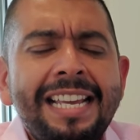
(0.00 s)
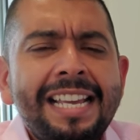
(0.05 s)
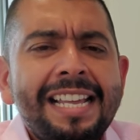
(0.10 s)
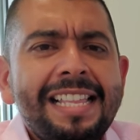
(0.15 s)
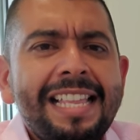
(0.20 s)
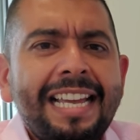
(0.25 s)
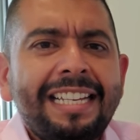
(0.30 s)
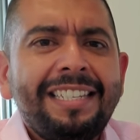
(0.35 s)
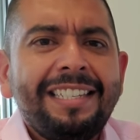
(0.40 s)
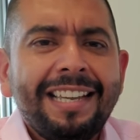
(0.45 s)

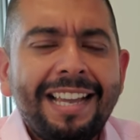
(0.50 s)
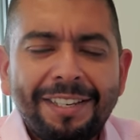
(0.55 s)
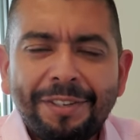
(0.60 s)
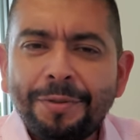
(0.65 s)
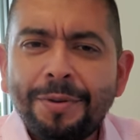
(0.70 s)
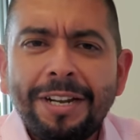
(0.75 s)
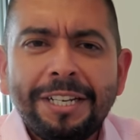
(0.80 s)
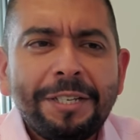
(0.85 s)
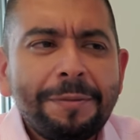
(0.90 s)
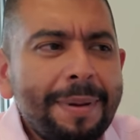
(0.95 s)
That
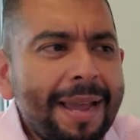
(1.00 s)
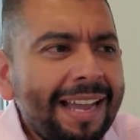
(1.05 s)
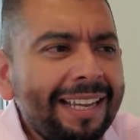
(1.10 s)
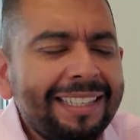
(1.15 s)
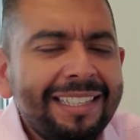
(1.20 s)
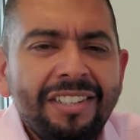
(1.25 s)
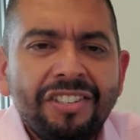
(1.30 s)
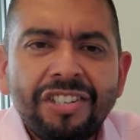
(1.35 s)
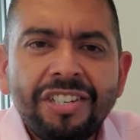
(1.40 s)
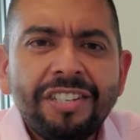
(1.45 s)
Sasquatch
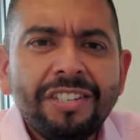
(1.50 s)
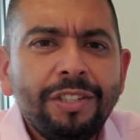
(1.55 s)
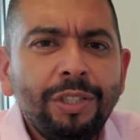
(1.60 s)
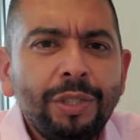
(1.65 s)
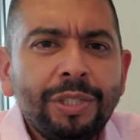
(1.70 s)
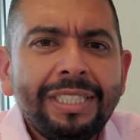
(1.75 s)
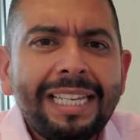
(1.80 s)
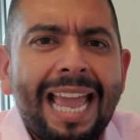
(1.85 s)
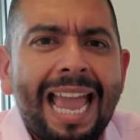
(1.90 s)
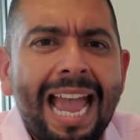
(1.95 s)
package just
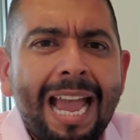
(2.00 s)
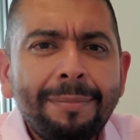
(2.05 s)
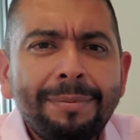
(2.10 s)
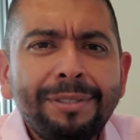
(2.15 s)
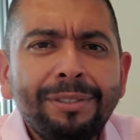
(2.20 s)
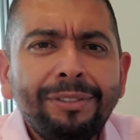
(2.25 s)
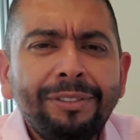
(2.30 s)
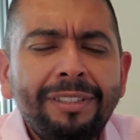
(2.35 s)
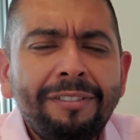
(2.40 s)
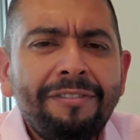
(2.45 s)
looks
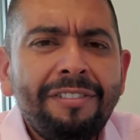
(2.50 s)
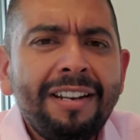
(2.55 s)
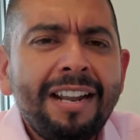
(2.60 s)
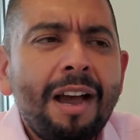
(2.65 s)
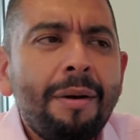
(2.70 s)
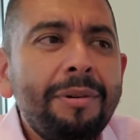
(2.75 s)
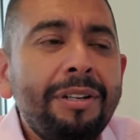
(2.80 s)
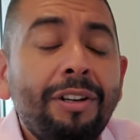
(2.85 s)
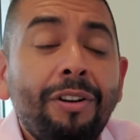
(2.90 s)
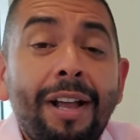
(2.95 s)
absolutely
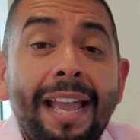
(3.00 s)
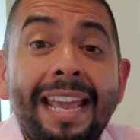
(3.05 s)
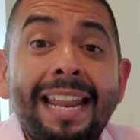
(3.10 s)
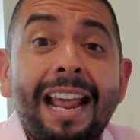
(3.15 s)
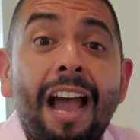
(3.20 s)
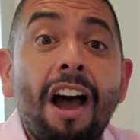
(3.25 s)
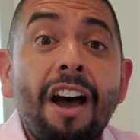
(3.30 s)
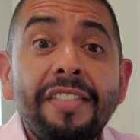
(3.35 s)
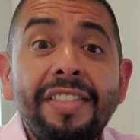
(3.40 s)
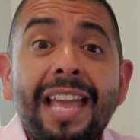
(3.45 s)
phenomenal. And
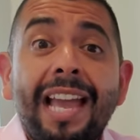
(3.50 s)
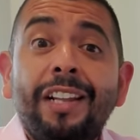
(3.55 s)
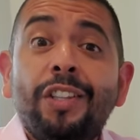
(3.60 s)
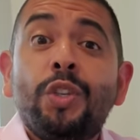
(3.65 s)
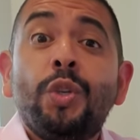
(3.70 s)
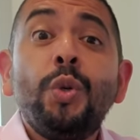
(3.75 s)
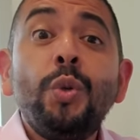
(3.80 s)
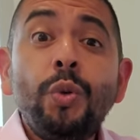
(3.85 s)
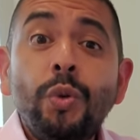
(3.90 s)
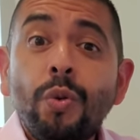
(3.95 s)
on that
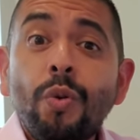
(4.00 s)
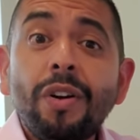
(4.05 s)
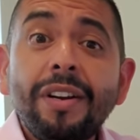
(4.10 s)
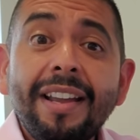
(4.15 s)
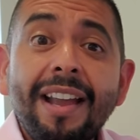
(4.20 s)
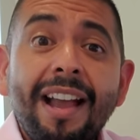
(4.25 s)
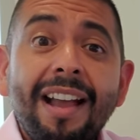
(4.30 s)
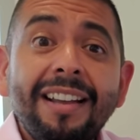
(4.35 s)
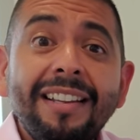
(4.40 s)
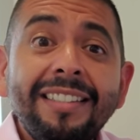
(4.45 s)
two-door,
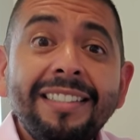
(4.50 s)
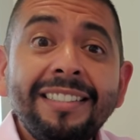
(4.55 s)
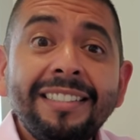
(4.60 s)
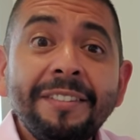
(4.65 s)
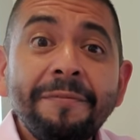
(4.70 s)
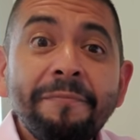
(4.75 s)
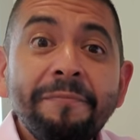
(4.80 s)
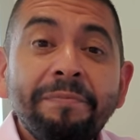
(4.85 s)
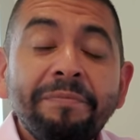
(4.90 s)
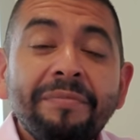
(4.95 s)
guys,
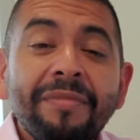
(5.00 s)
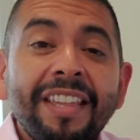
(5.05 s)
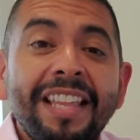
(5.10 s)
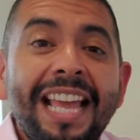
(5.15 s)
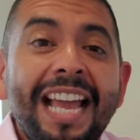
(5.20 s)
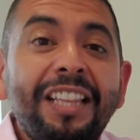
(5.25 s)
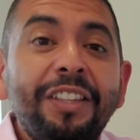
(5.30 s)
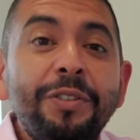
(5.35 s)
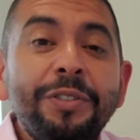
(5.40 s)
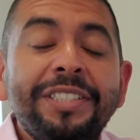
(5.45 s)

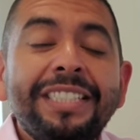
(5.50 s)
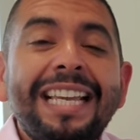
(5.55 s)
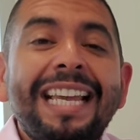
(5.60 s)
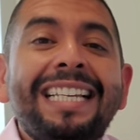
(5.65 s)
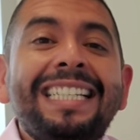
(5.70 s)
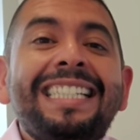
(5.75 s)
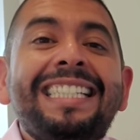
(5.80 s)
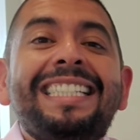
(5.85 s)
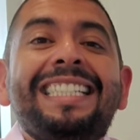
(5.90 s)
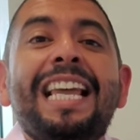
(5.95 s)
that looks
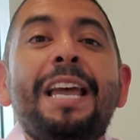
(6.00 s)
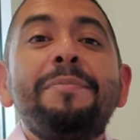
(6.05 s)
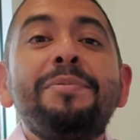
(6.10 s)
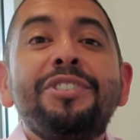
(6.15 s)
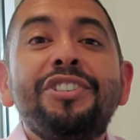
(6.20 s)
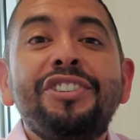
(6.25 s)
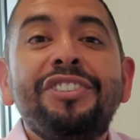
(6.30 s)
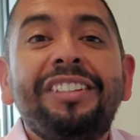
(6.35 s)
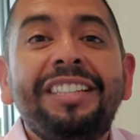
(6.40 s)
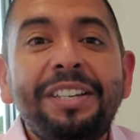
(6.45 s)

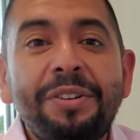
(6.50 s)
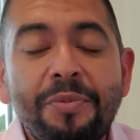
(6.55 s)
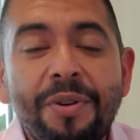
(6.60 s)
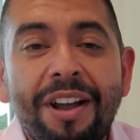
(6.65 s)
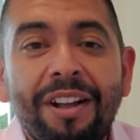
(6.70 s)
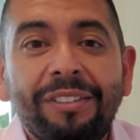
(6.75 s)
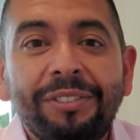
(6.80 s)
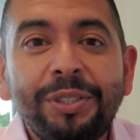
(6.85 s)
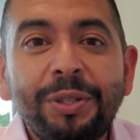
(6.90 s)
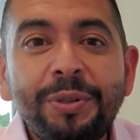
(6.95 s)
exceptionally
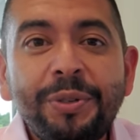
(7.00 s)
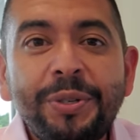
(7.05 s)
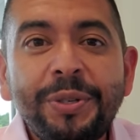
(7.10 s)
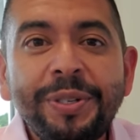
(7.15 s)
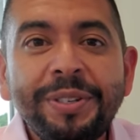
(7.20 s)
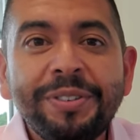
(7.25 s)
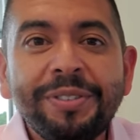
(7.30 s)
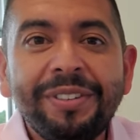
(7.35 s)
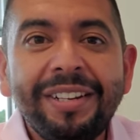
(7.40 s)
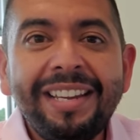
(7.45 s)
well. Don't you
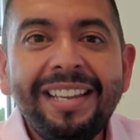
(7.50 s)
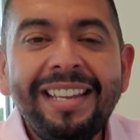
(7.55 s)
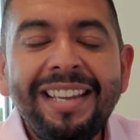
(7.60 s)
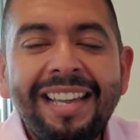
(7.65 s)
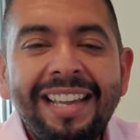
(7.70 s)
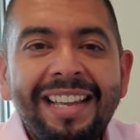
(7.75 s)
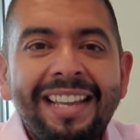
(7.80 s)
agree?